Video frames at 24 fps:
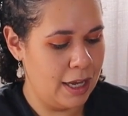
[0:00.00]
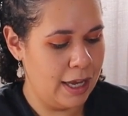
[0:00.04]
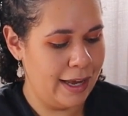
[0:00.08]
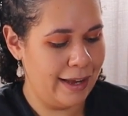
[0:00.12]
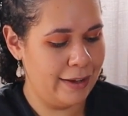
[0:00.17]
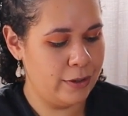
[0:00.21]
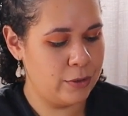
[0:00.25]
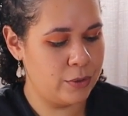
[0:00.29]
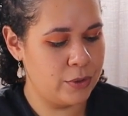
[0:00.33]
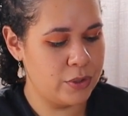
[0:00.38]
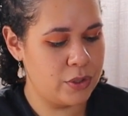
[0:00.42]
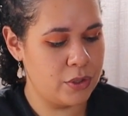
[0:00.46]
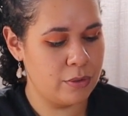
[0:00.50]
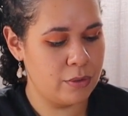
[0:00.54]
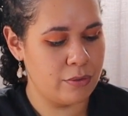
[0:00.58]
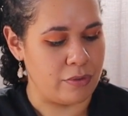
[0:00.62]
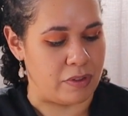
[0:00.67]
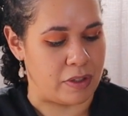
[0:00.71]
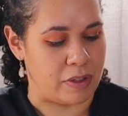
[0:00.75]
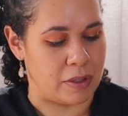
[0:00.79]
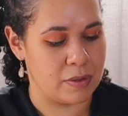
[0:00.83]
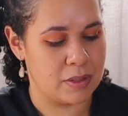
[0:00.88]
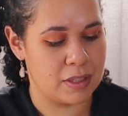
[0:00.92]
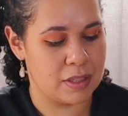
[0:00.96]
It also
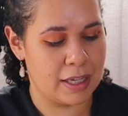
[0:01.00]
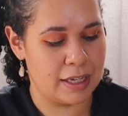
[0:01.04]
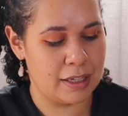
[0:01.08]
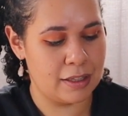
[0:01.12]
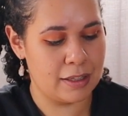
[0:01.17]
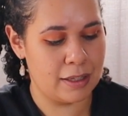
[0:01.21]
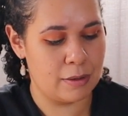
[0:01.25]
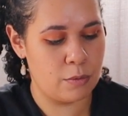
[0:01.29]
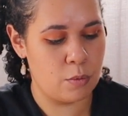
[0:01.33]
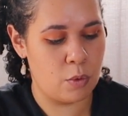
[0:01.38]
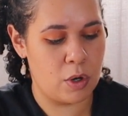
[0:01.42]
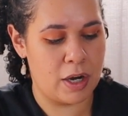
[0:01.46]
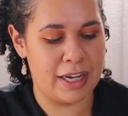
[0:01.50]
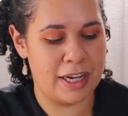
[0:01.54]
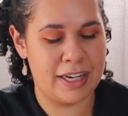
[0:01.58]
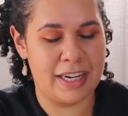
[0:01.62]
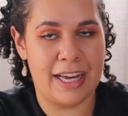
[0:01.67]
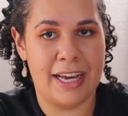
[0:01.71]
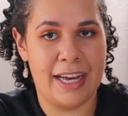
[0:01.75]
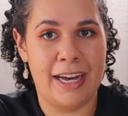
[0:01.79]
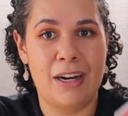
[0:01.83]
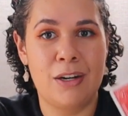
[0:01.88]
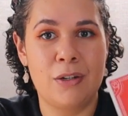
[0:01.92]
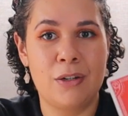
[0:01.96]
feels like why
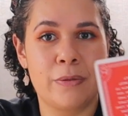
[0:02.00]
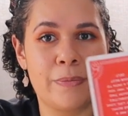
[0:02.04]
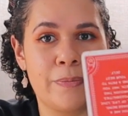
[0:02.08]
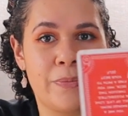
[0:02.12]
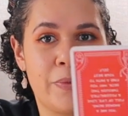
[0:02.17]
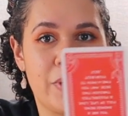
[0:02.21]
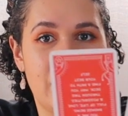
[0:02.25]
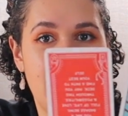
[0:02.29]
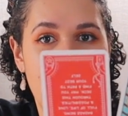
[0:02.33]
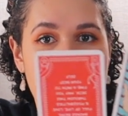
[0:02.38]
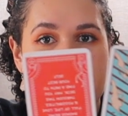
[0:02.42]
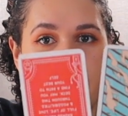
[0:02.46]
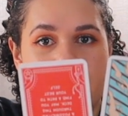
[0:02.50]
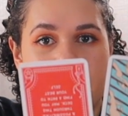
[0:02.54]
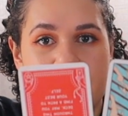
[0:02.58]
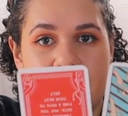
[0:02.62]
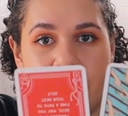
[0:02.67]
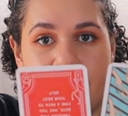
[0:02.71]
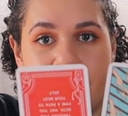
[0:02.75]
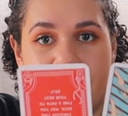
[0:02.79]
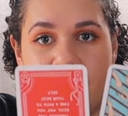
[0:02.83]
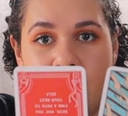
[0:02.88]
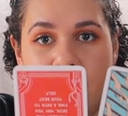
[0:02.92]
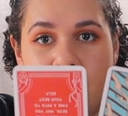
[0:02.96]
now? So
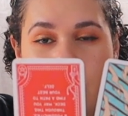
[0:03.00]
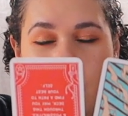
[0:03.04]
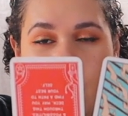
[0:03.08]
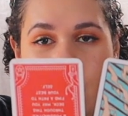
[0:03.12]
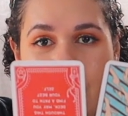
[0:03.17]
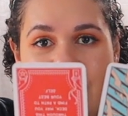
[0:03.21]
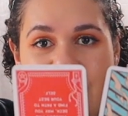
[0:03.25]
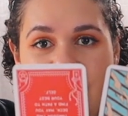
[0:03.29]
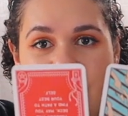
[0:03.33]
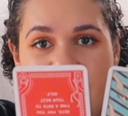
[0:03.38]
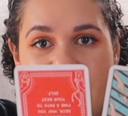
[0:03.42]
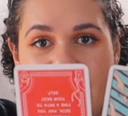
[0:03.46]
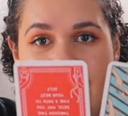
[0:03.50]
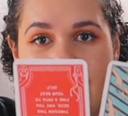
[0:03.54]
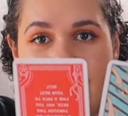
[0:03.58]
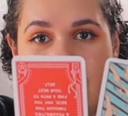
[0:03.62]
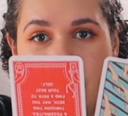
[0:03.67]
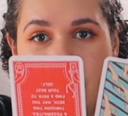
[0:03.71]
some of you are questioning this